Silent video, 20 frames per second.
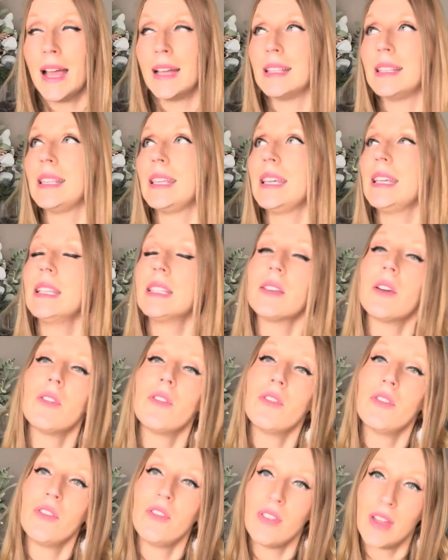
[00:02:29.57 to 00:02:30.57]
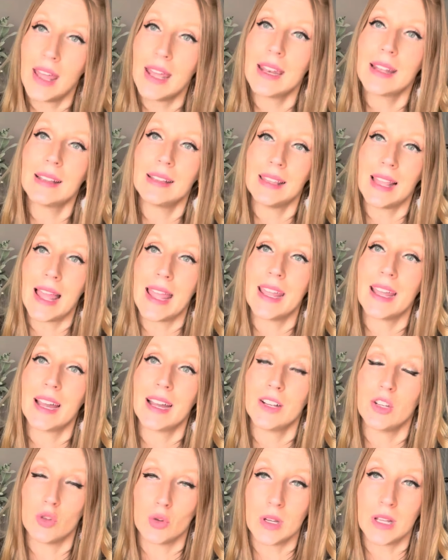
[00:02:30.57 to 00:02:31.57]
These fit like a
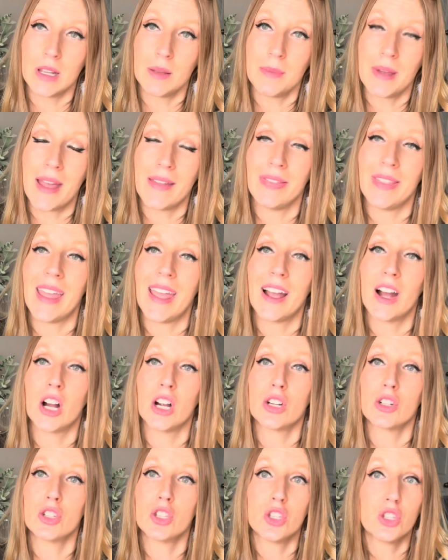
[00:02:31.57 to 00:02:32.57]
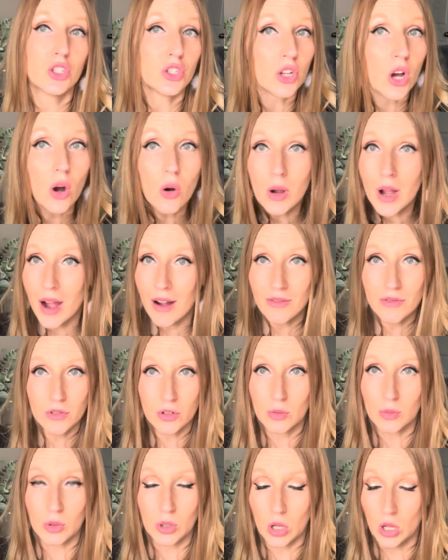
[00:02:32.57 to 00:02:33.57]
dream and they are so
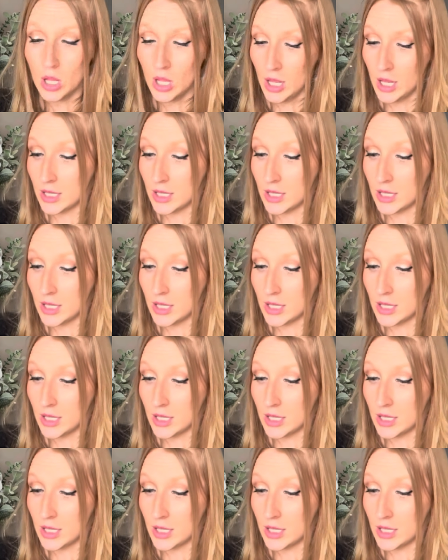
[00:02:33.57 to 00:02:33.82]
comfortable